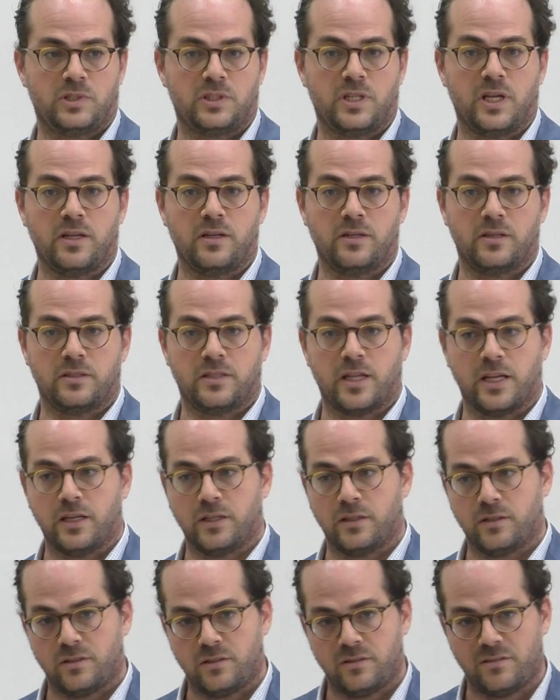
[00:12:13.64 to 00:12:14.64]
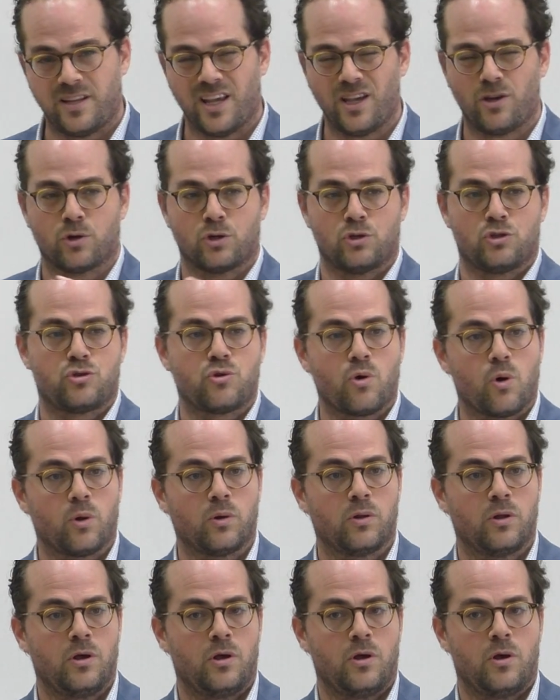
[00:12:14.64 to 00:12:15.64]
They take
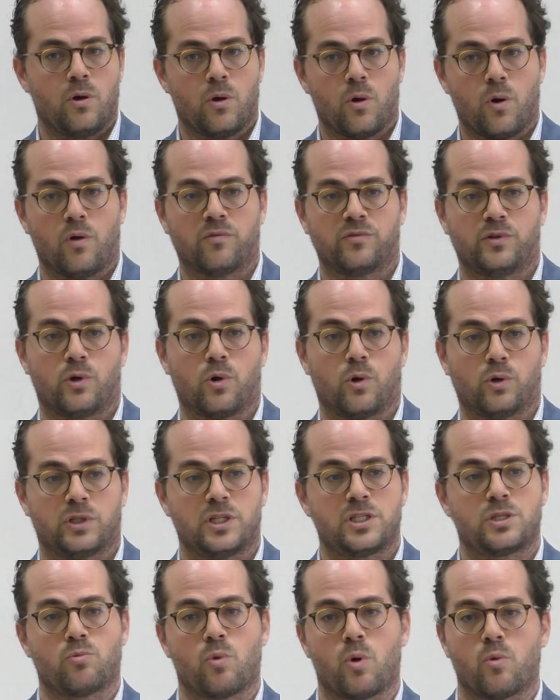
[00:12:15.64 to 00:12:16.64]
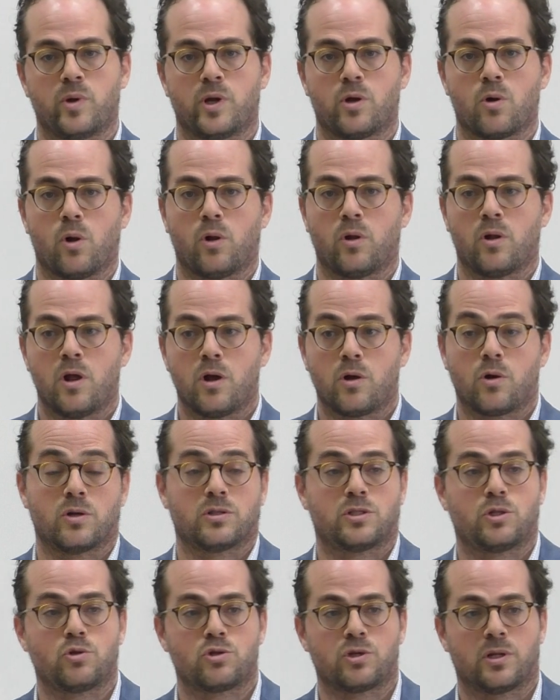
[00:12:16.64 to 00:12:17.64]
control of the court. This is what we call
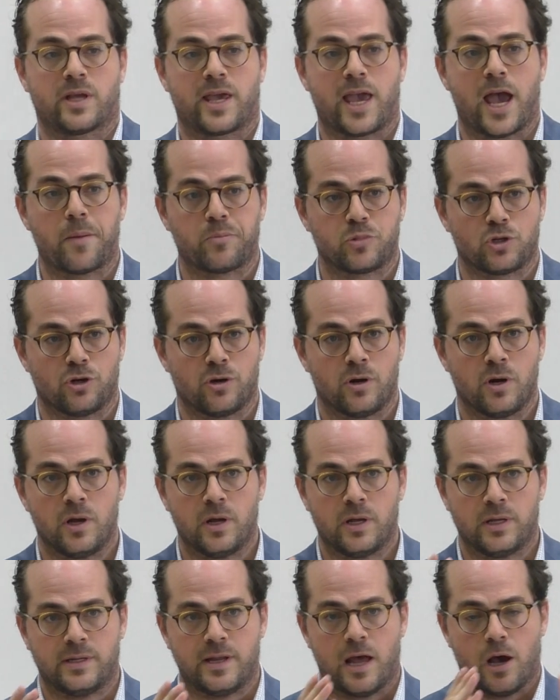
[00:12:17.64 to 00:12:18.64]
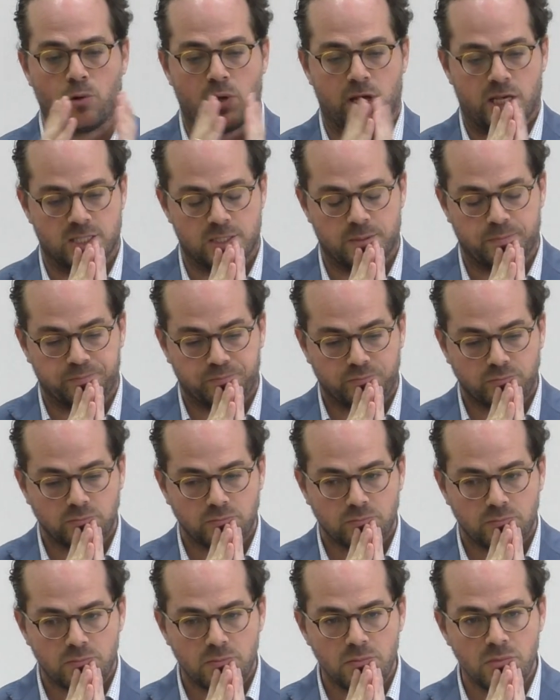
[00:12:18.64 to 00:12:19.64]
constitutional capture nowadays.
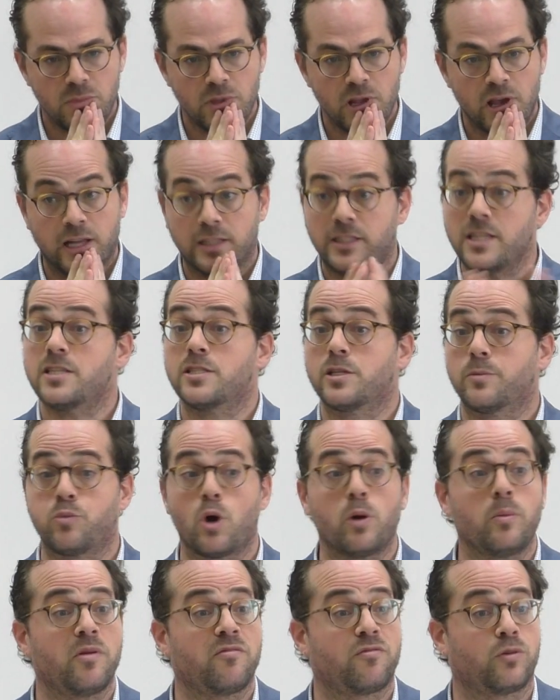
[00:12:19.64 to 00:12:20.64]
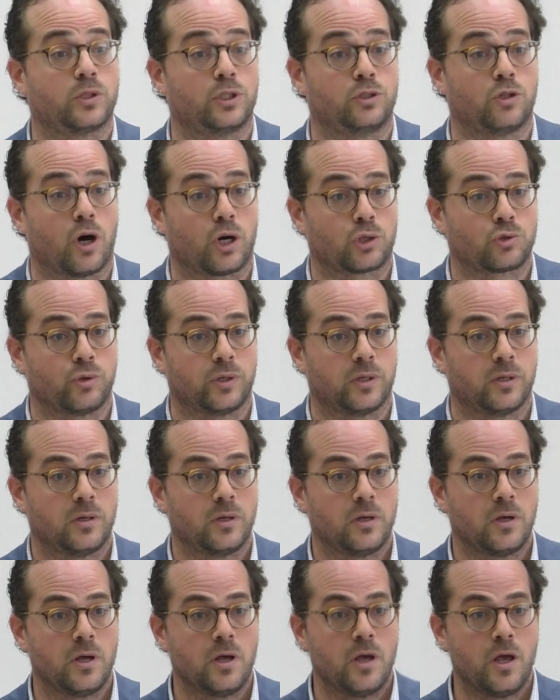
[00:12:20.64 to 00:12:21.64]
And this is a problem for the doctrine,
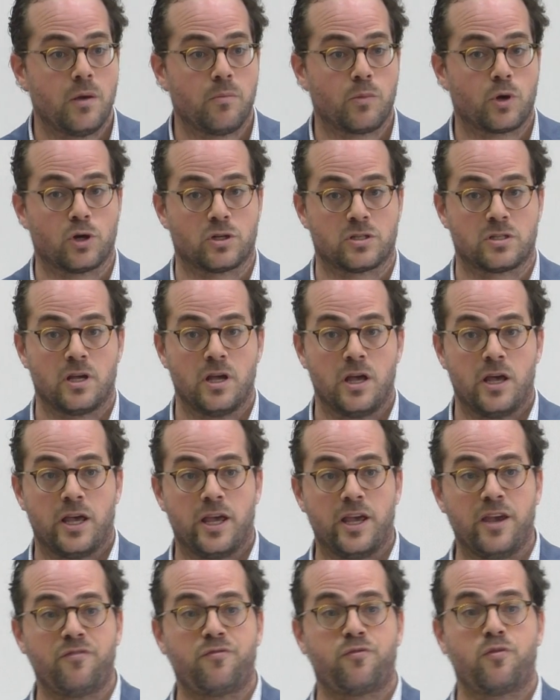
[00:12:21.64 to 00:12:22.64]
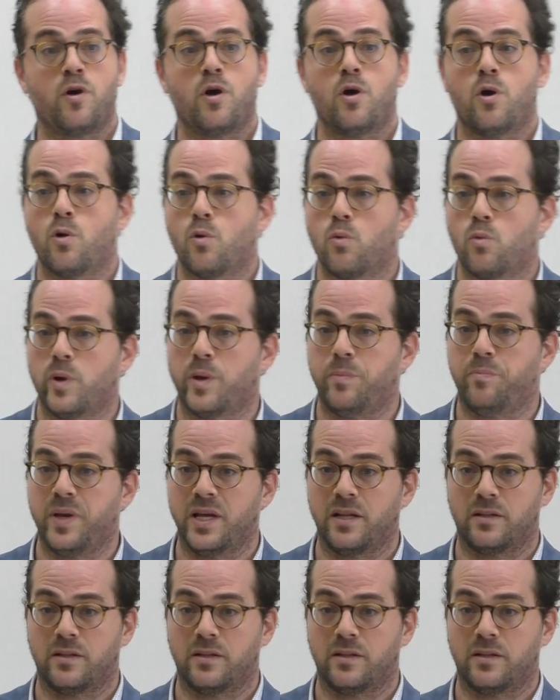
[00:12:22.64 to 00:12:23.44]
because if we